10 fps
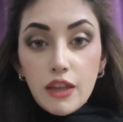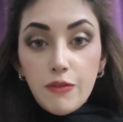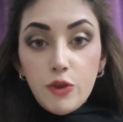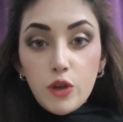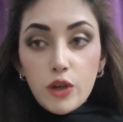if
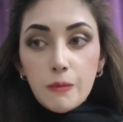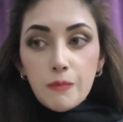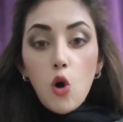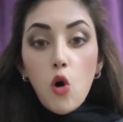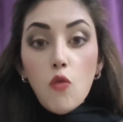you're
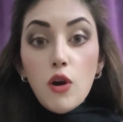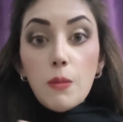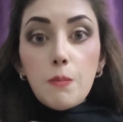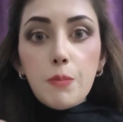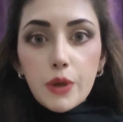
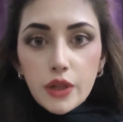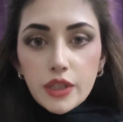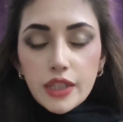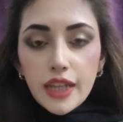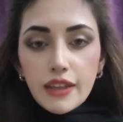
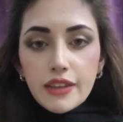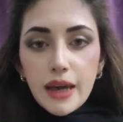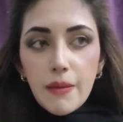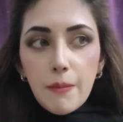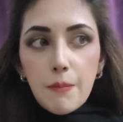overburdening
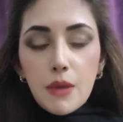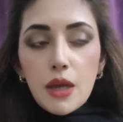them